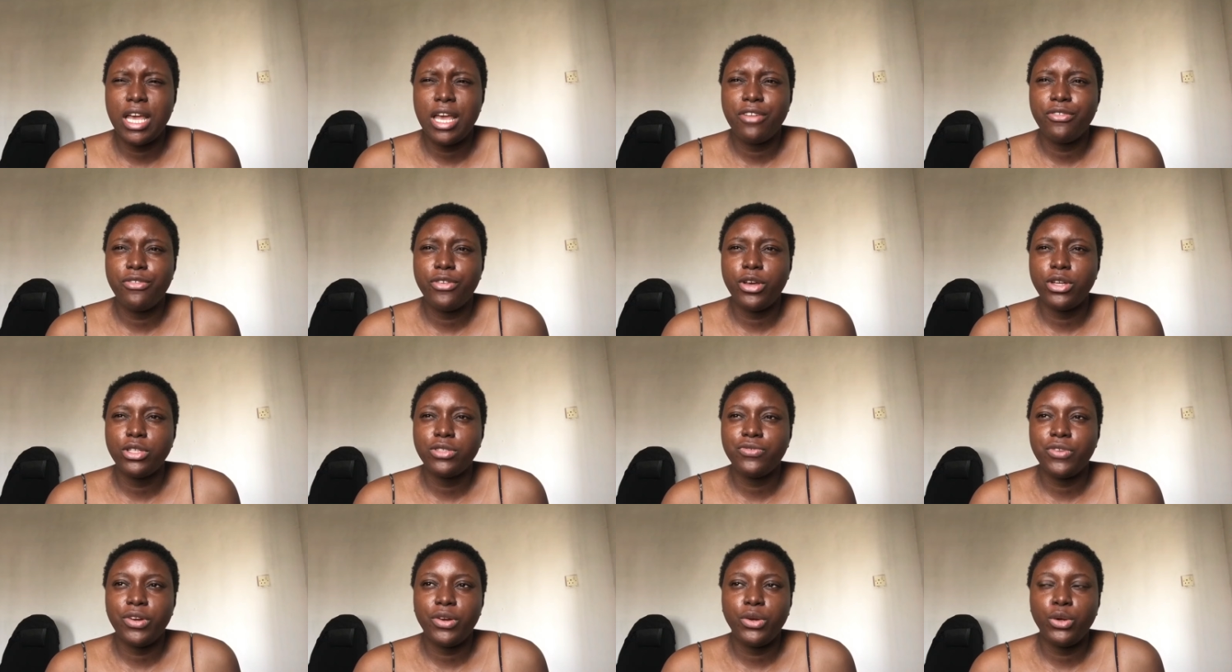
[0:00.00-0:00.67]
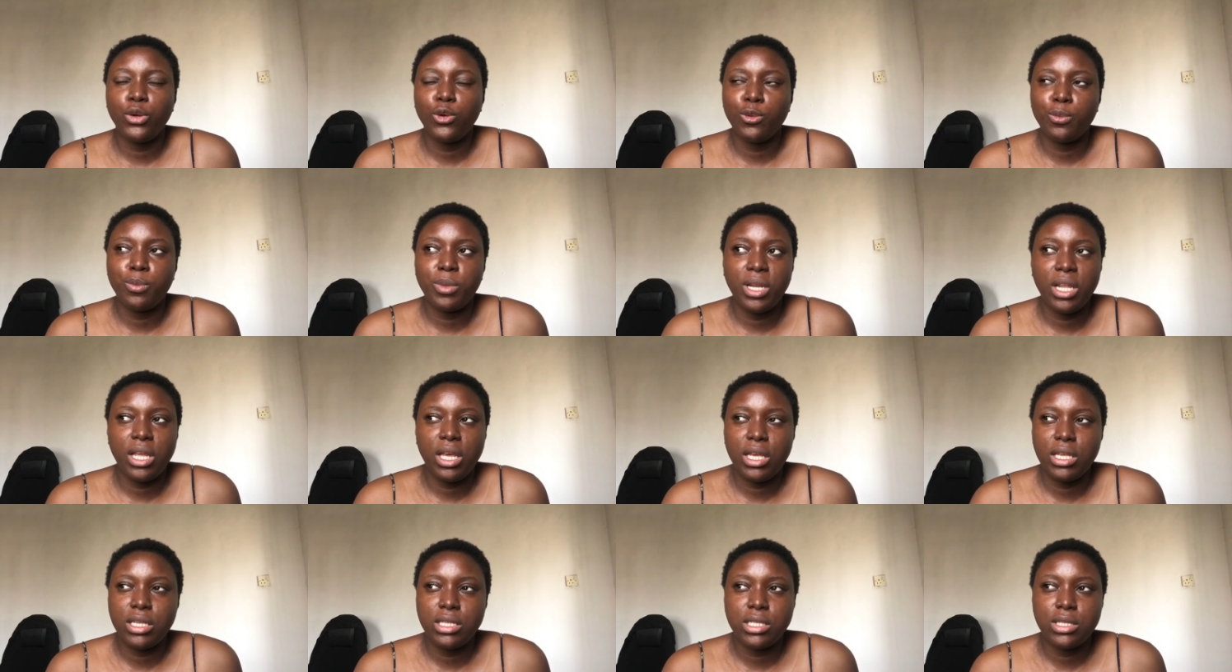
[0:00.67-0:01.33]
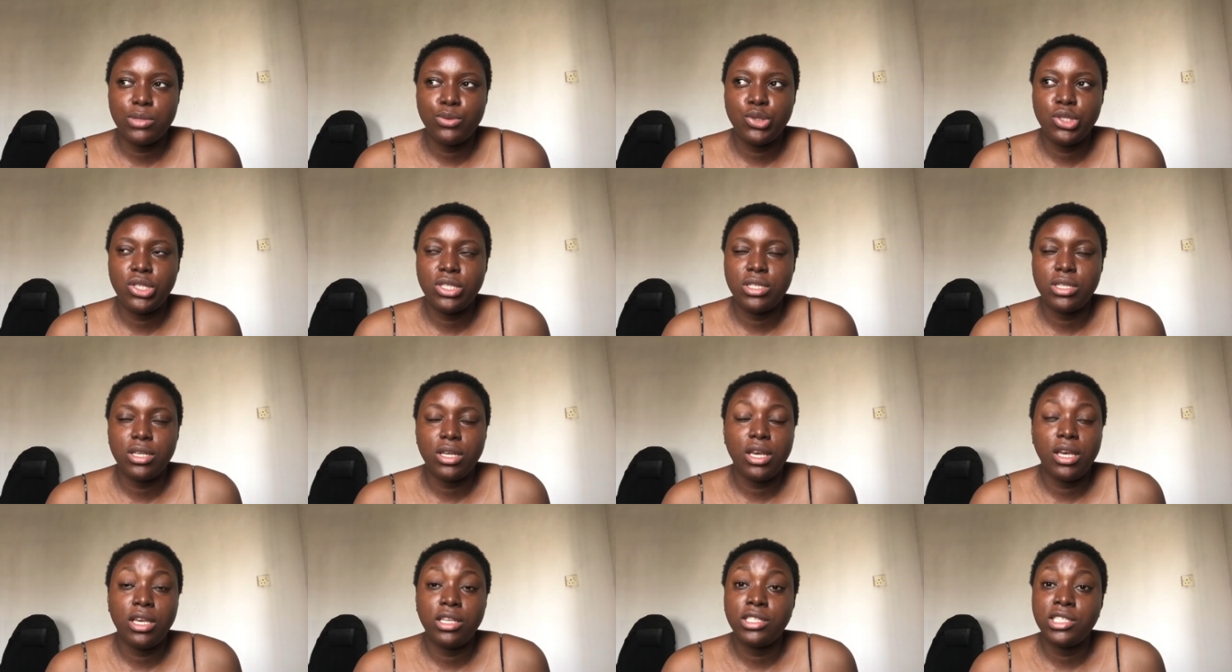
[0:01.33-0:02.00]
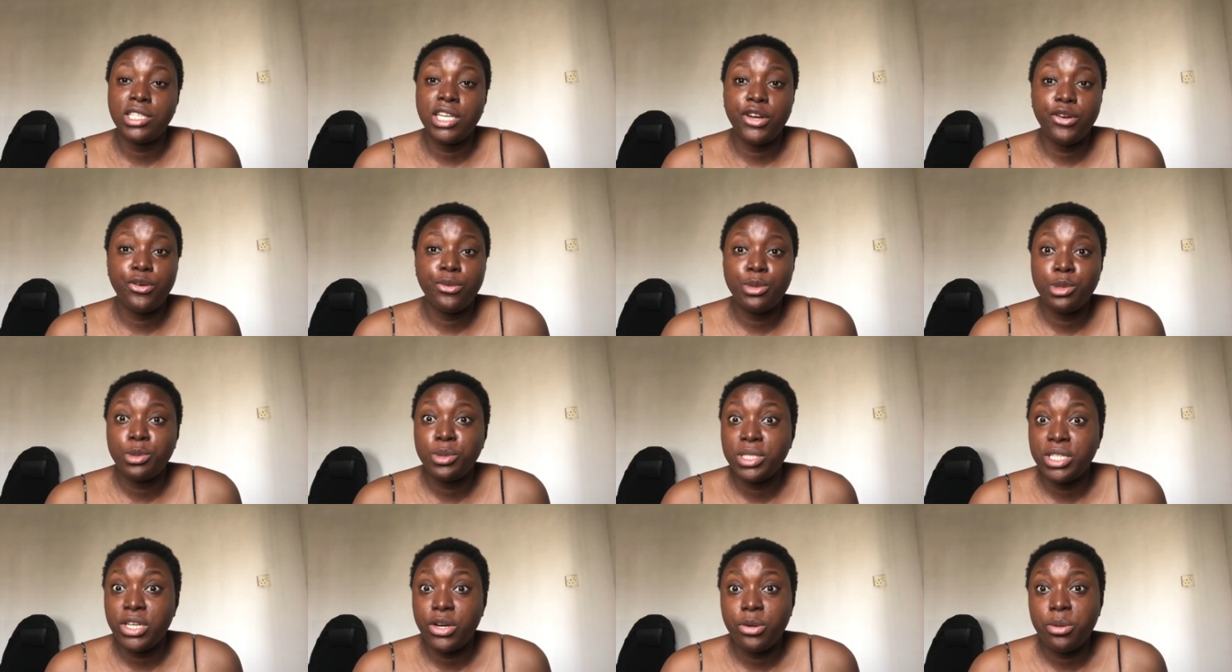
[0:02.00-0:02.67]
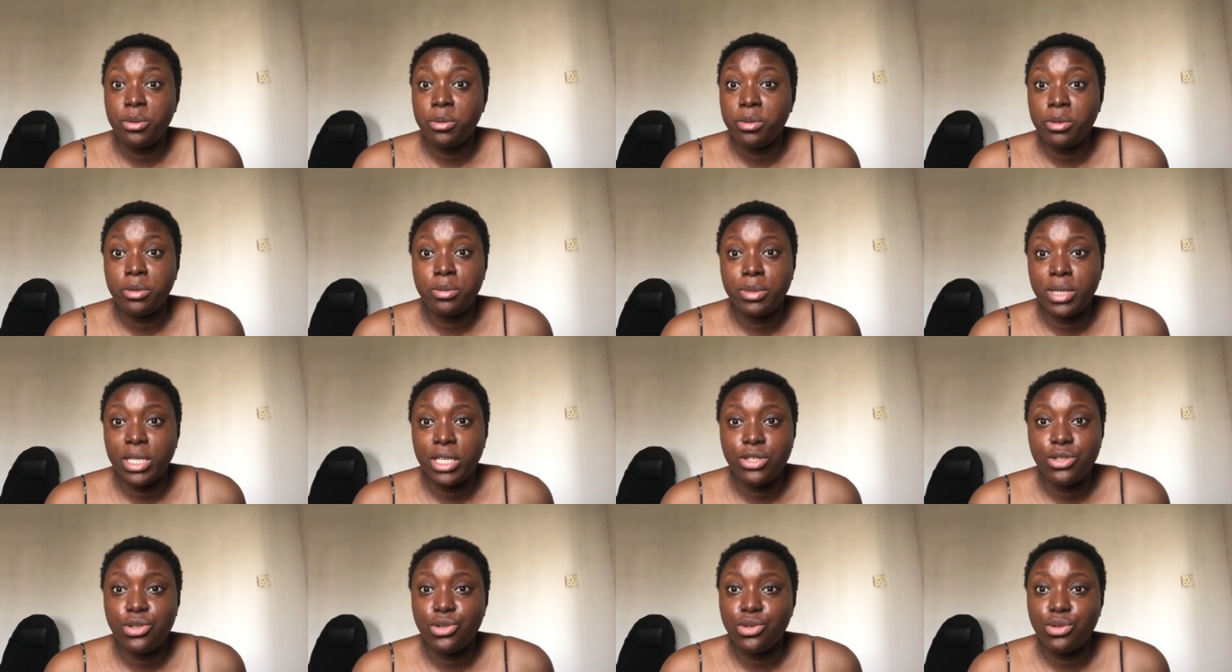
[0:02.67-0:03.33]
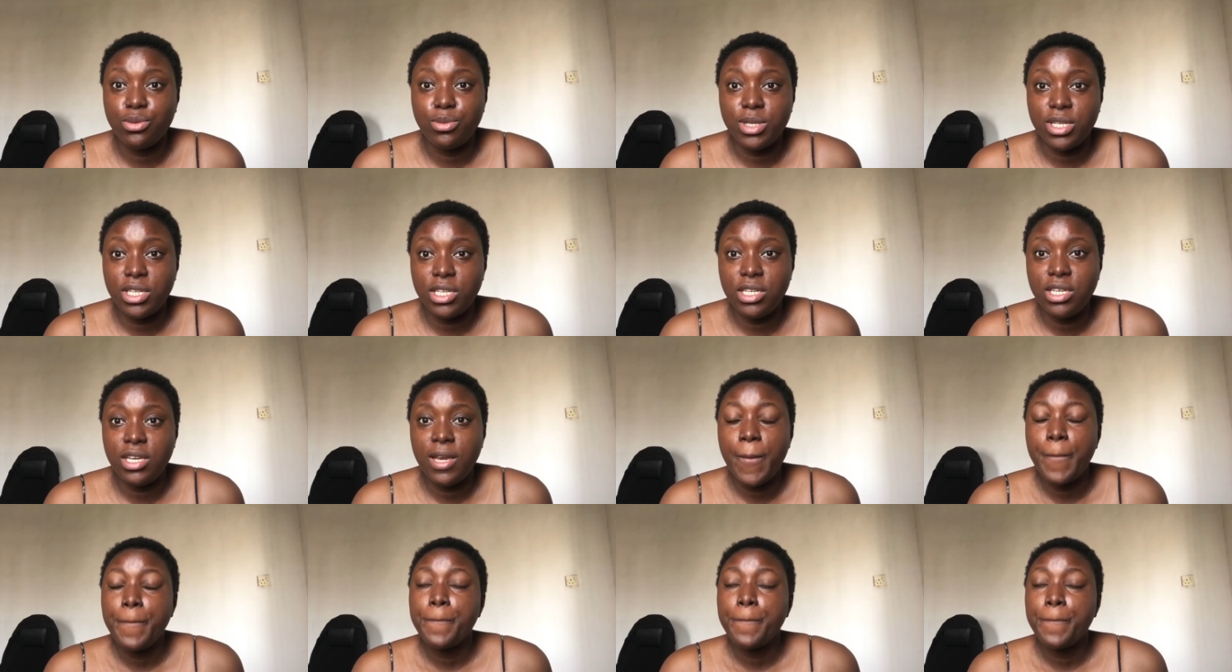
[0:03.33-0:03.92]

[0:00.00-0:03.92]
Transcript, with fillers: I felt very hopeless which is a, a terrible terrible place to be